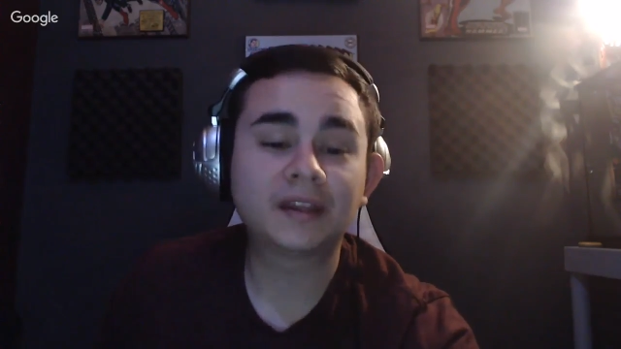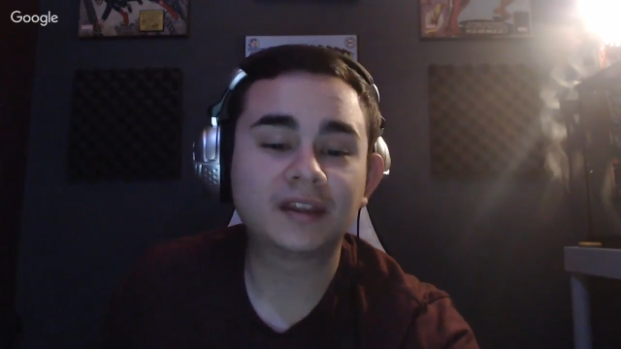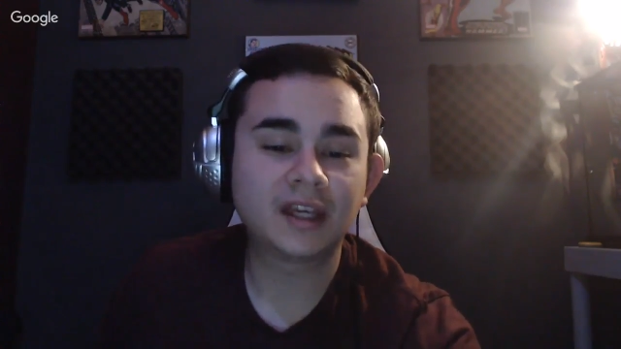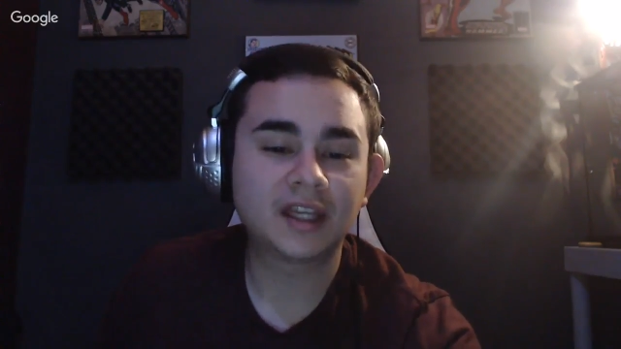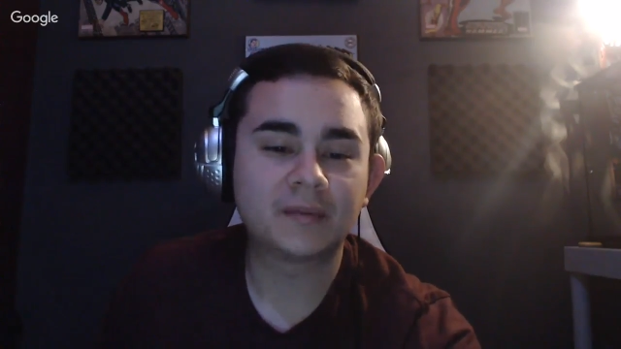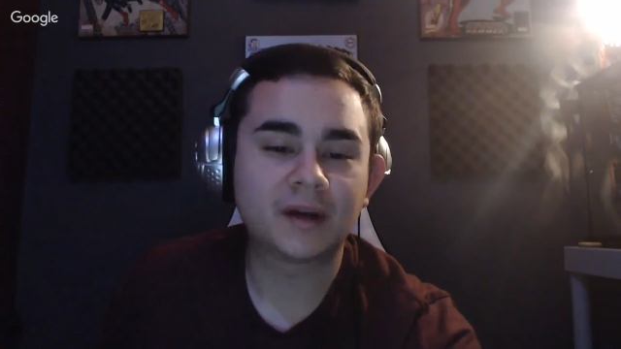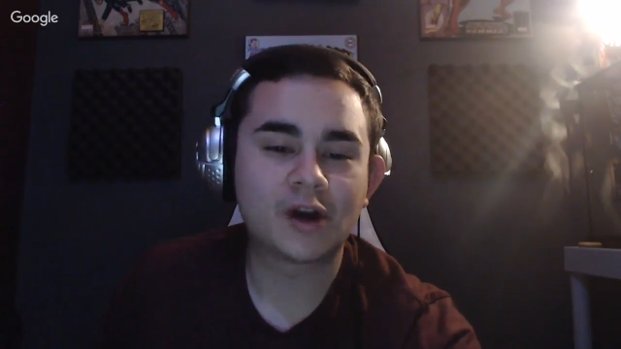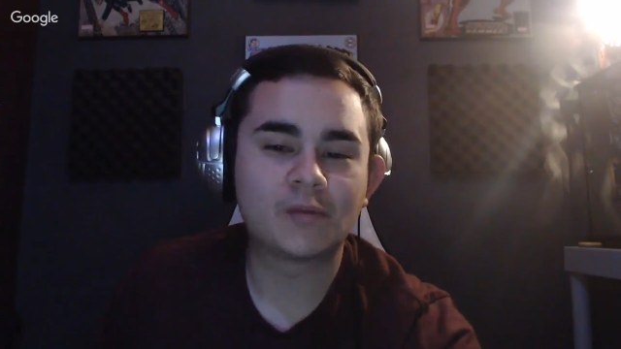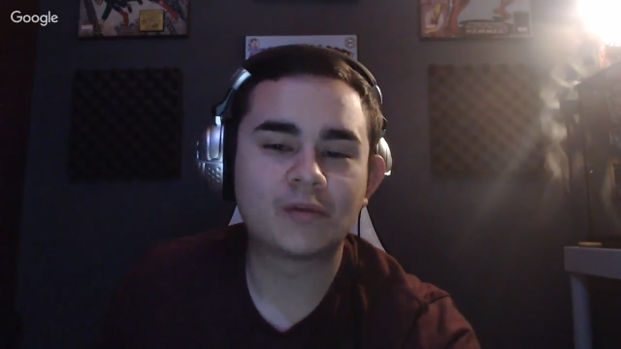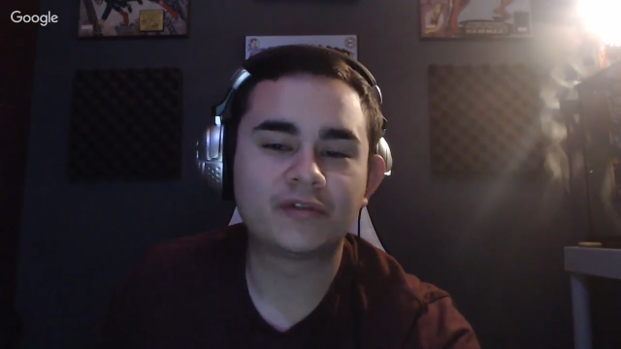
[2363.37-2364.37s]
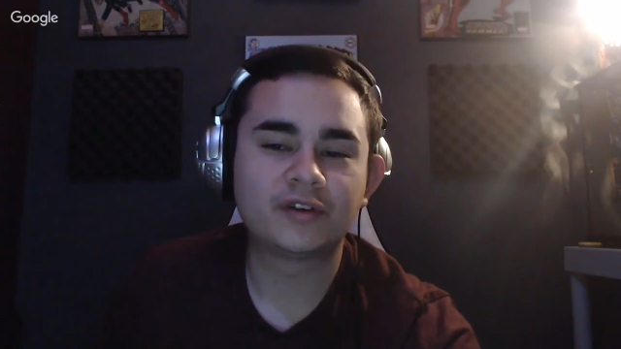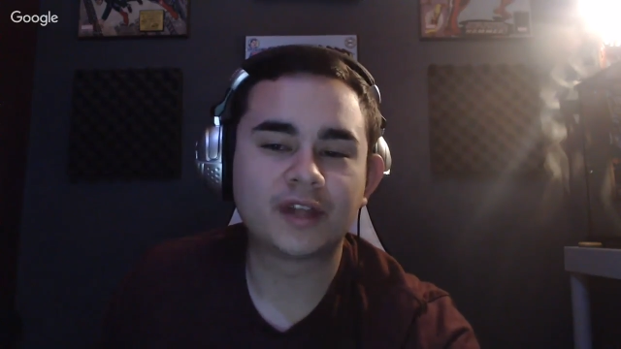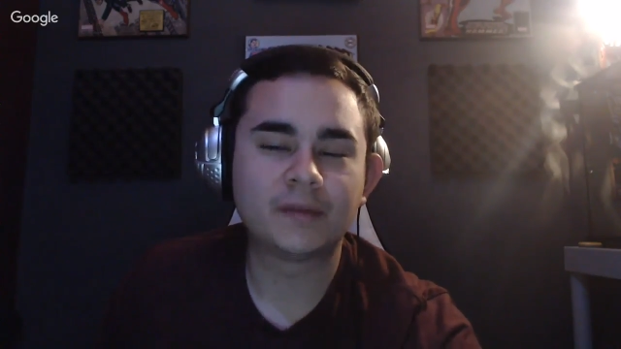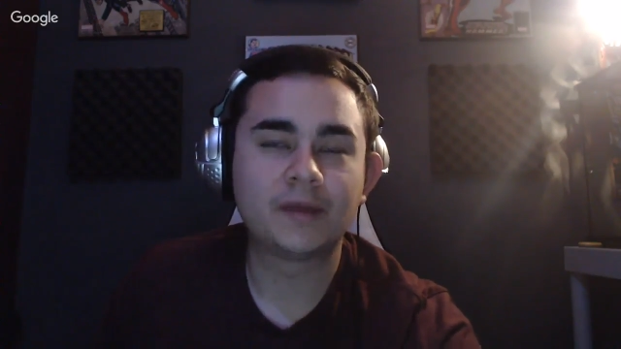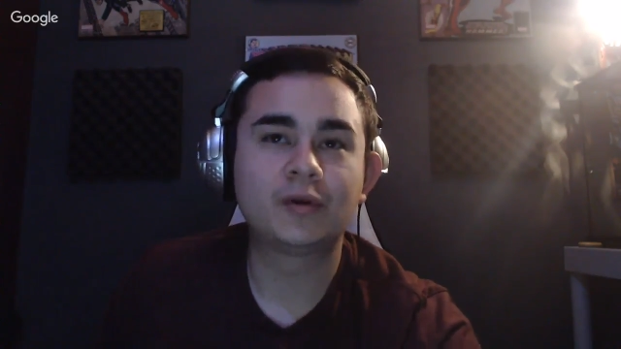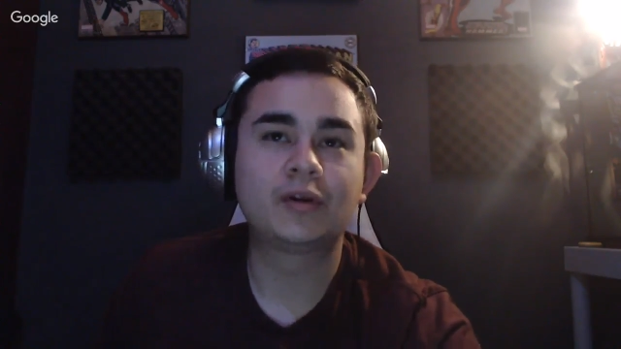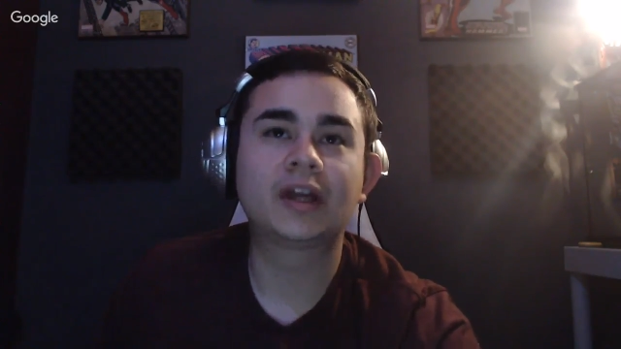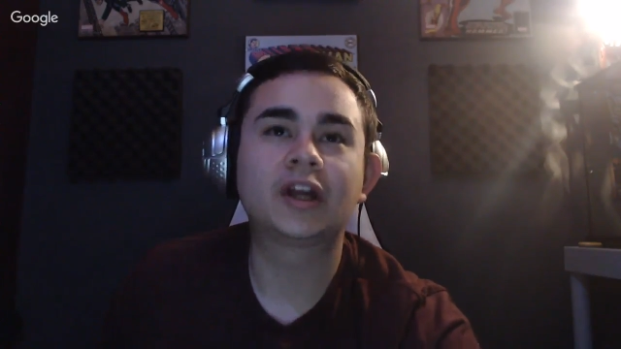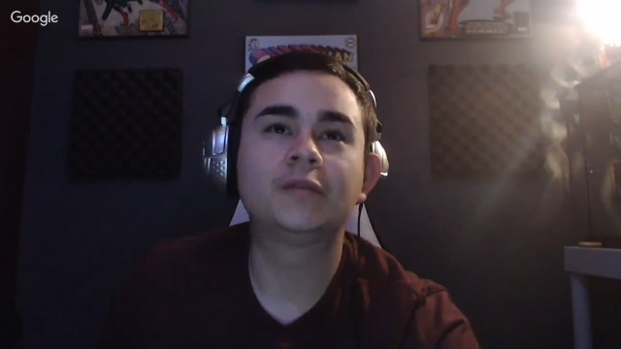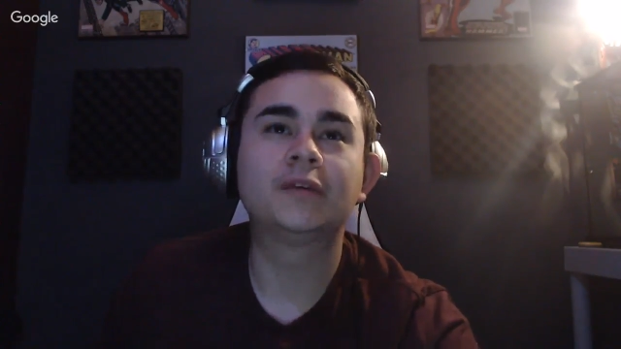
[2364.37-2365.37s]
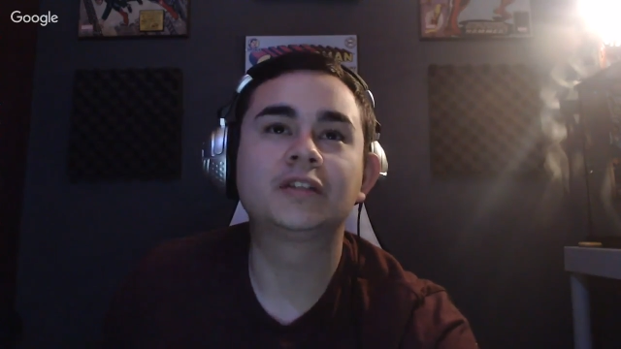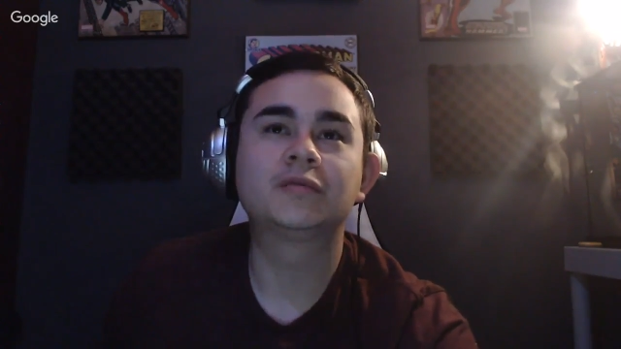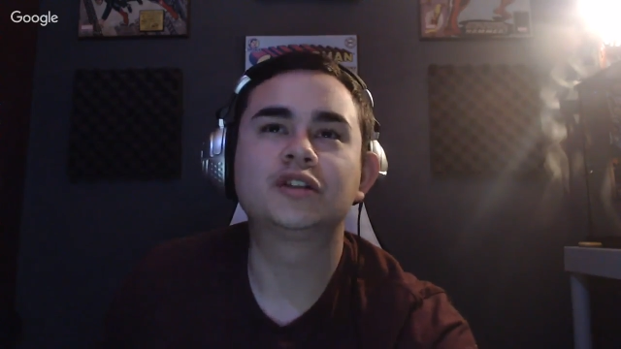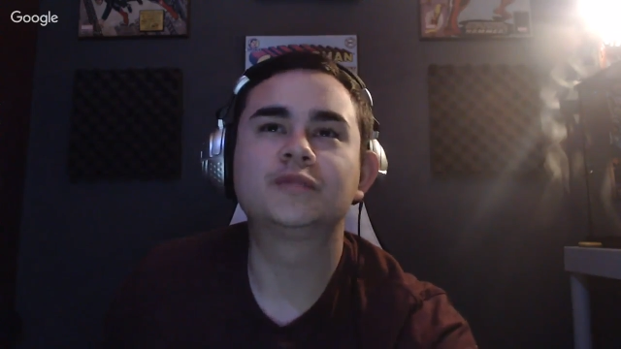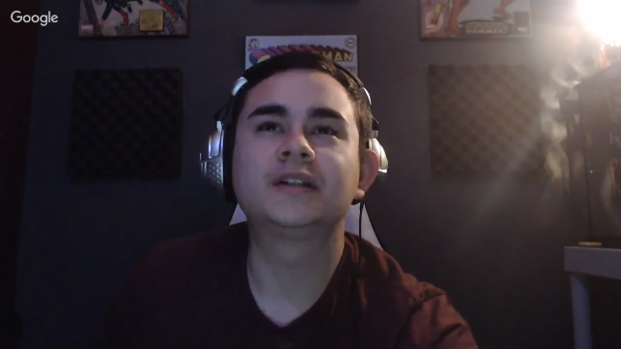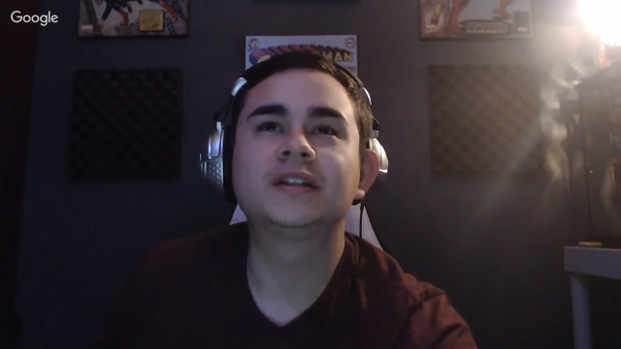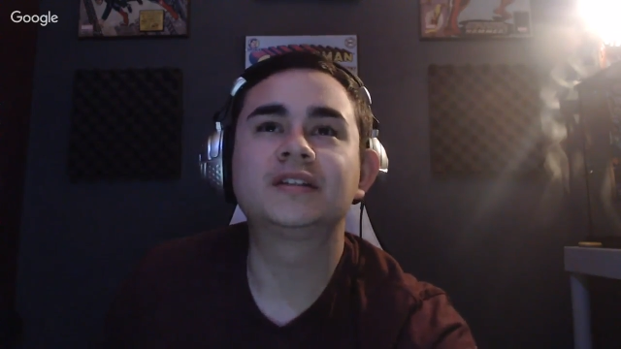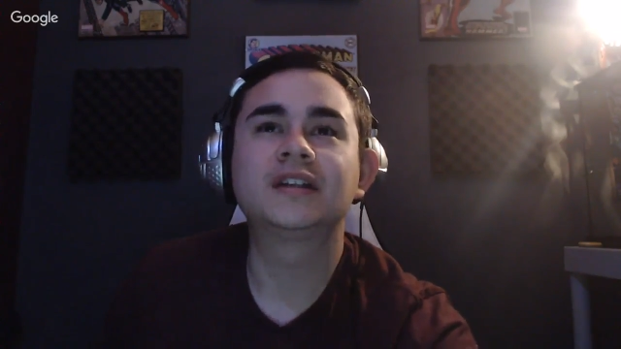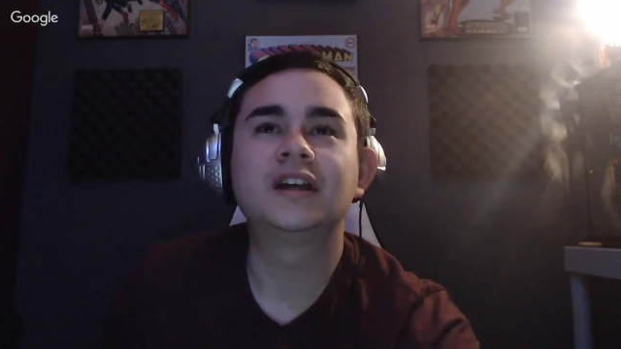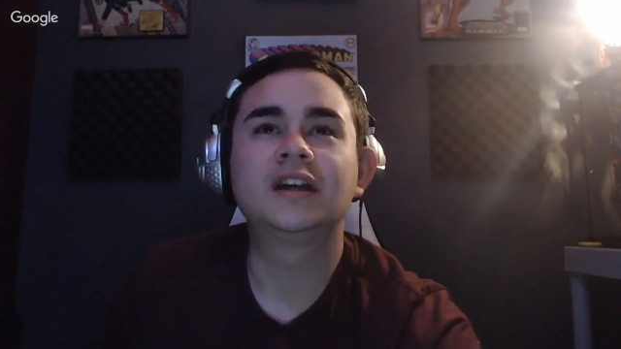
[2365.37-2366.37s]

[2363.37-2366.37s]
thing in the paranormal field that people don't like urban explorers because,